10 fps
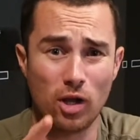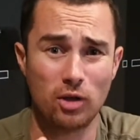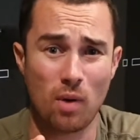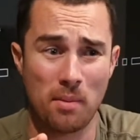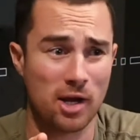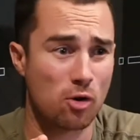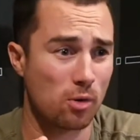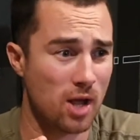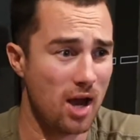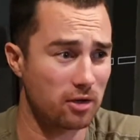want me to cook
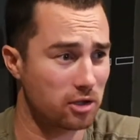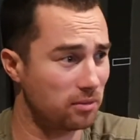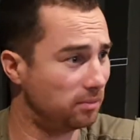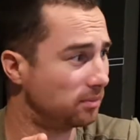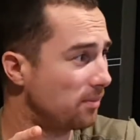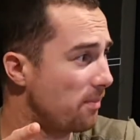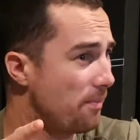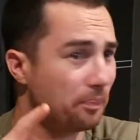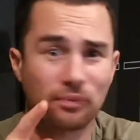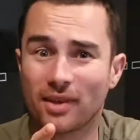next?
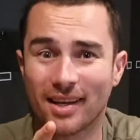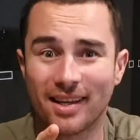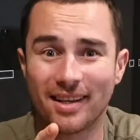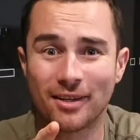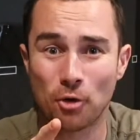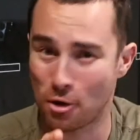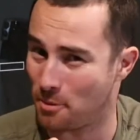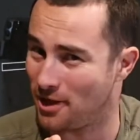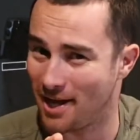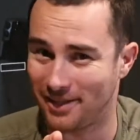Cook with
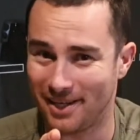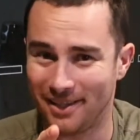Adzi.